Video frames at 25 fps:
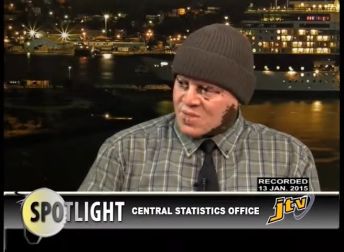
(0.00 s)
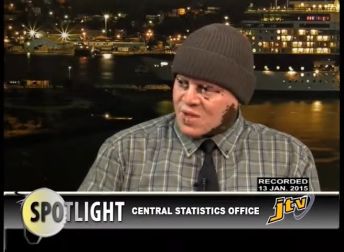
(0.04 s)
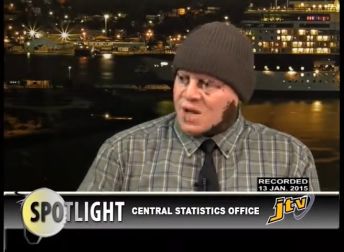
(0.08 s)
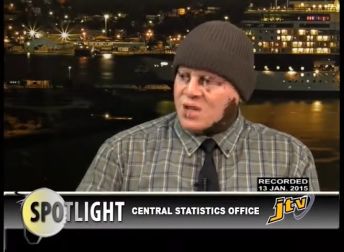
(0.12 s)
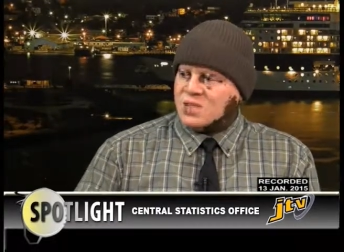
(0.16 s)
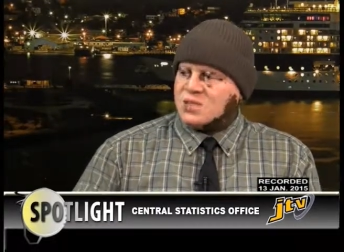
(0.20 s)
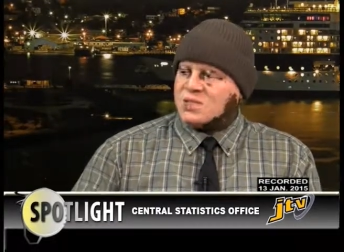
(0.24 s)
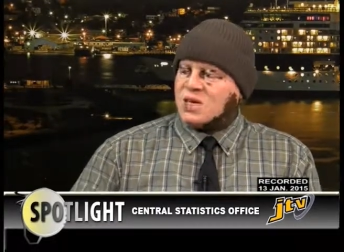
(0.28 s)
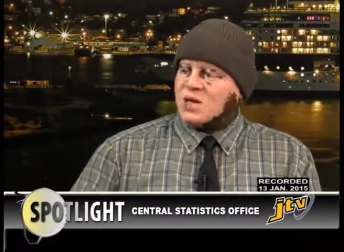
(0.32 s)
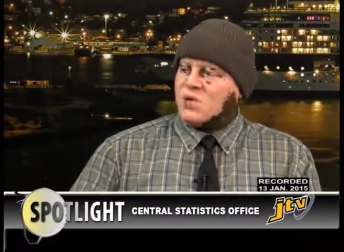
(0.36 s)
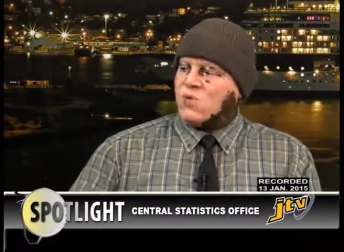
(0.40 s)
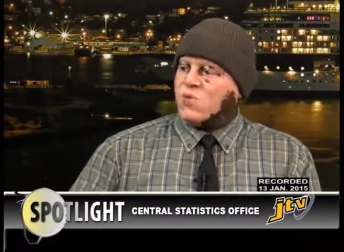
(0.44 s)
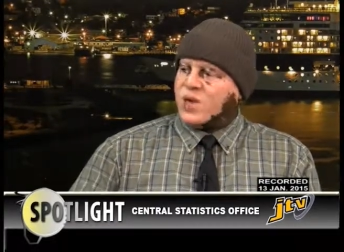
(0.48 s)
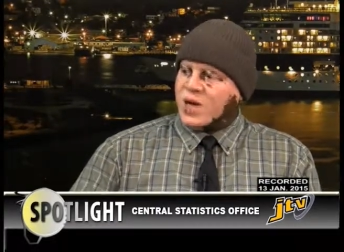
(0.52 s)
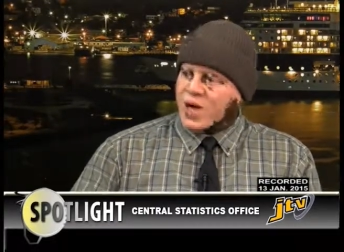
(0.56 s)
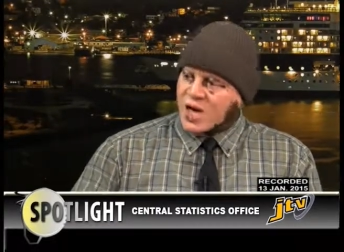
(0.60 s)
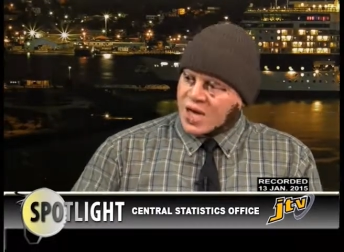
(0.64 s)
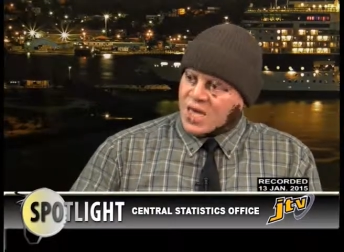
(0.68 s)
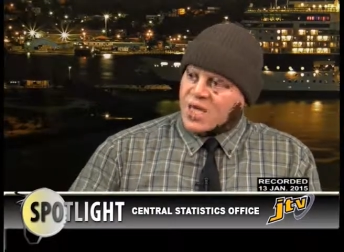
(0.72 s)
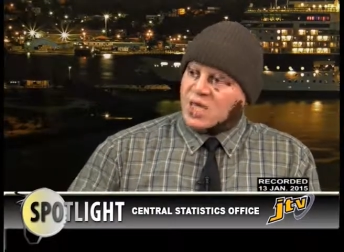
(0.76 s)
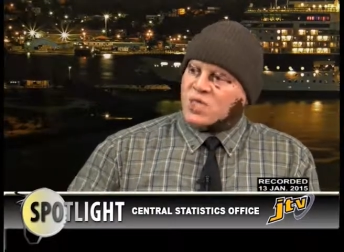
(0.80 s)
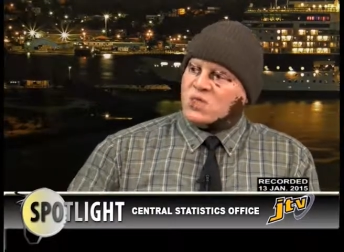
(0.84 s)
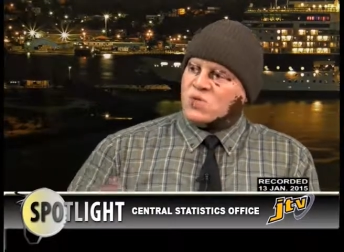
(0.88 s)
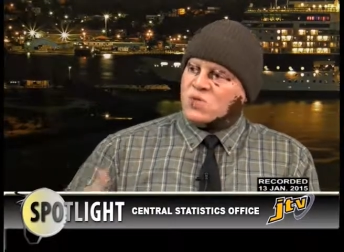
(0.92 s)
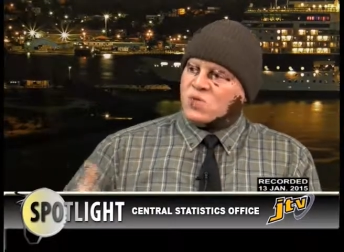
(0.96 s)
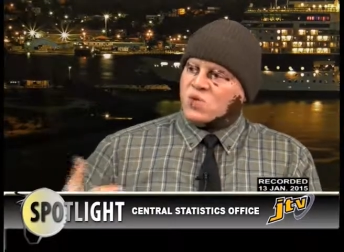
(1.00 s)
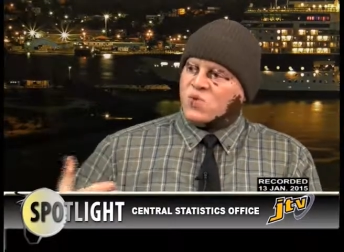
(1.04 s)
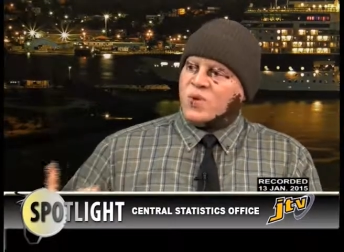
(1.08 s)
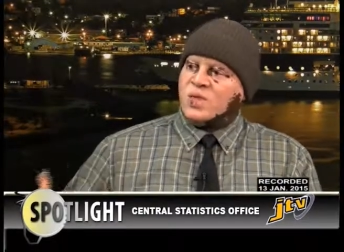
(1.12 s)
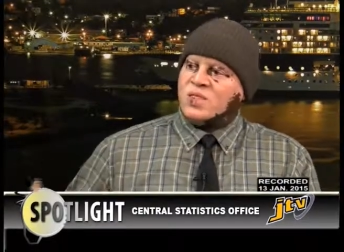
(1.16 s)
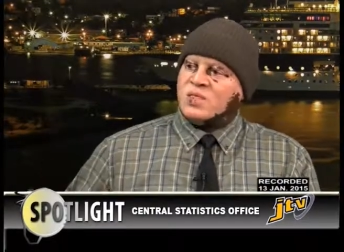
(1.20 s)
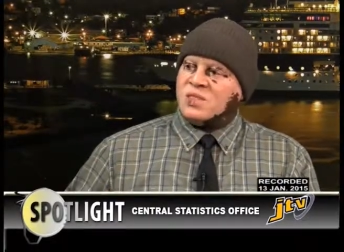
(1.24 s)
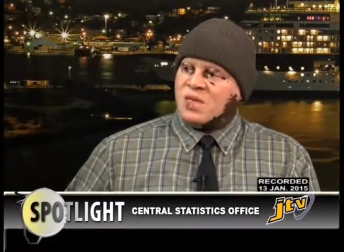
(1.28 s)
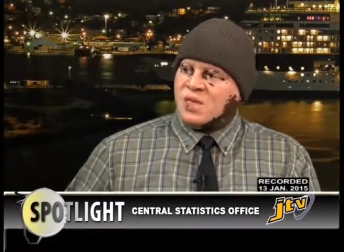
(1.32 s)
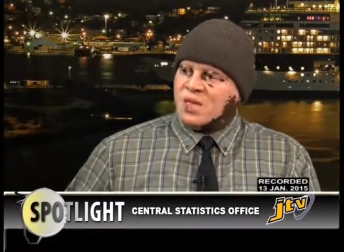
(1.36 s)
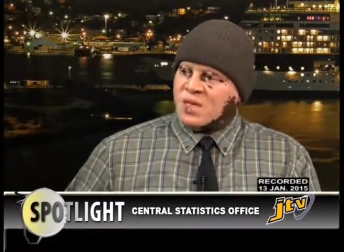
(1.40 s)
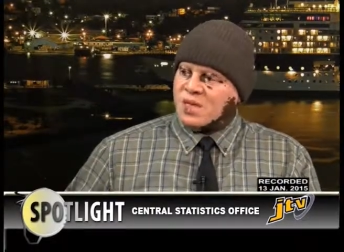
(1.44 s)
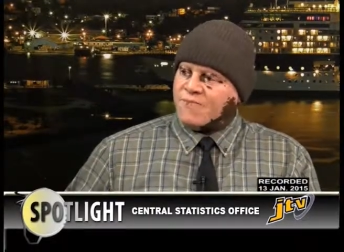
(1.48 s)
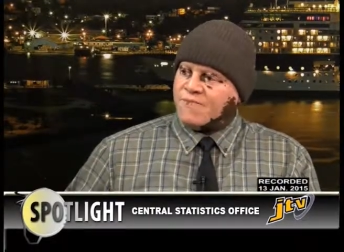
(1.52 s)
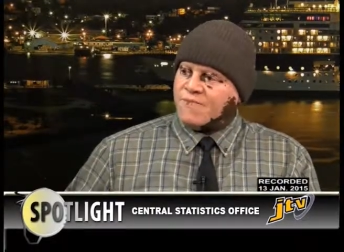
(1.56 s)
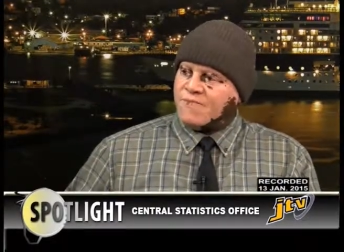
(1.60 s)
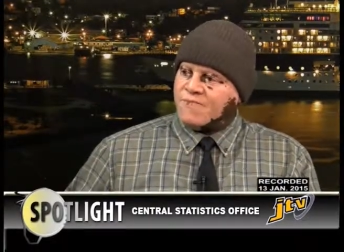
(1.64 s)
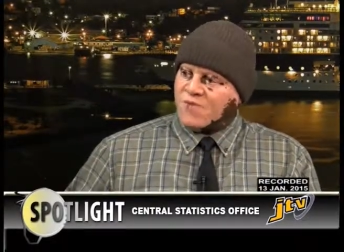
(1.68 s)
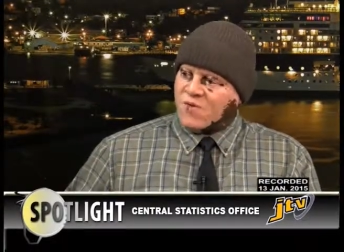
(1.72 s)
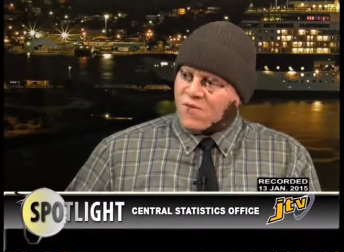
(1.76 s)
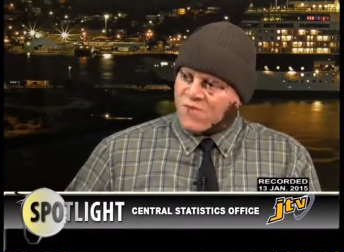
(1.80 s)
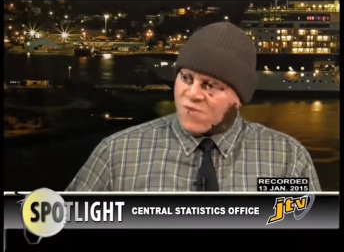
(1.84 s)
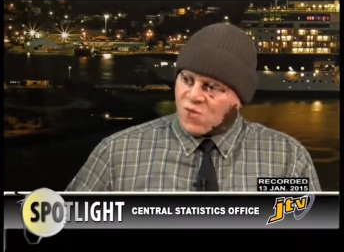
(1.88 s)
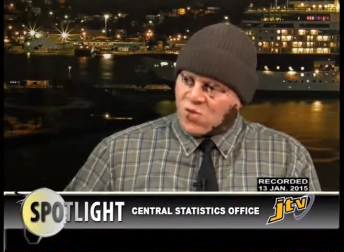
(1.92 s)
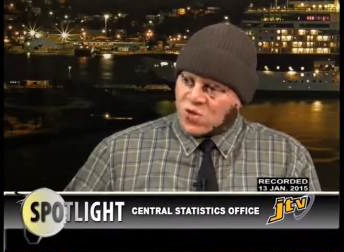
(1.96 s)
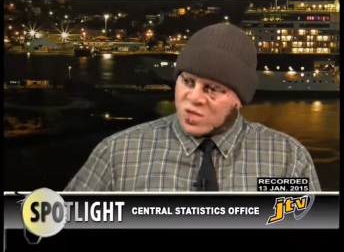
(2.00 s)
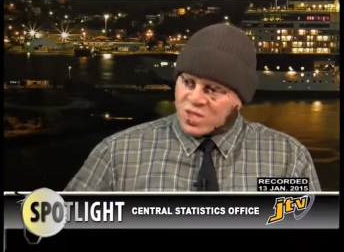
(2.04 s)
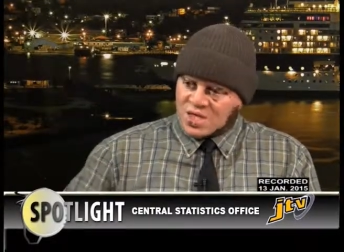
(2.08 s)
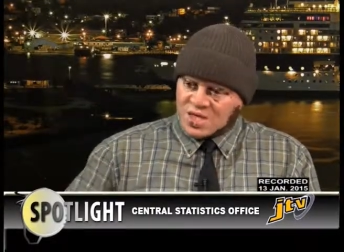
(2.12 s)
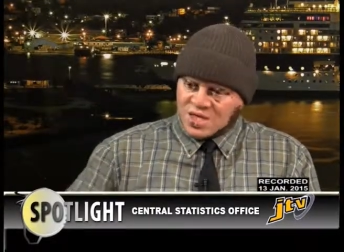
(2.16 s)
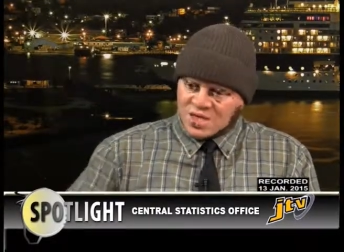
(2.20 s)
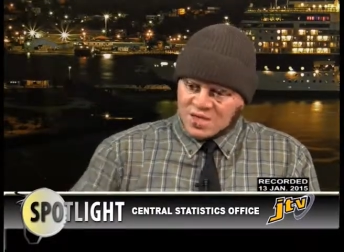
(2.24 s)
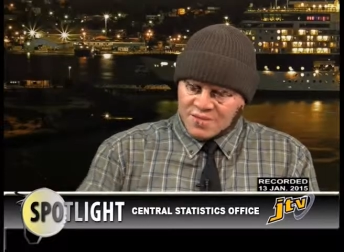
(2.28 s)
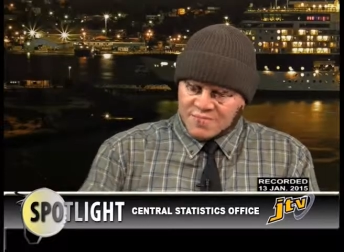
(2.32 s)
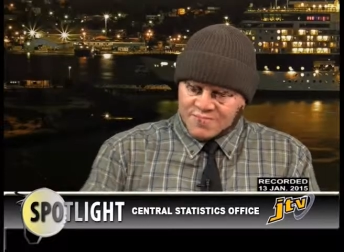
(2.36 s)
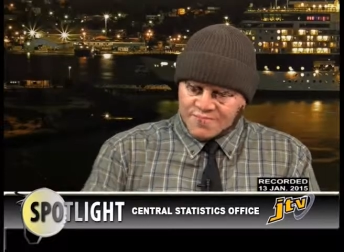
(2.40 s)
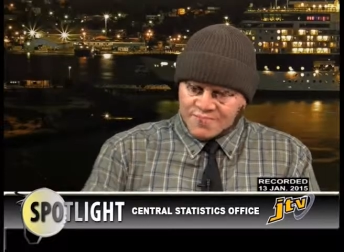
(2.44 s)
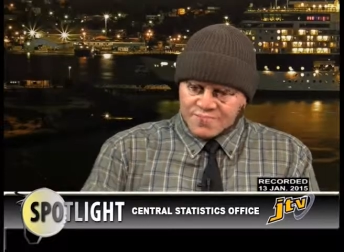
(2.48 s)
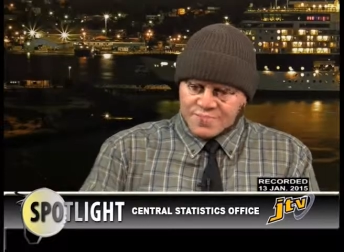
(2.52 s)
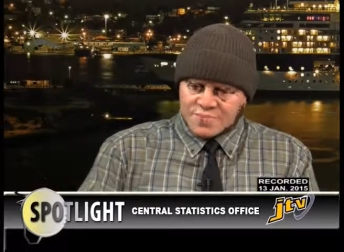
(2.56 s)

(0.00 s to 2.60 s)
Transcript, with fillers: until we are into 2014.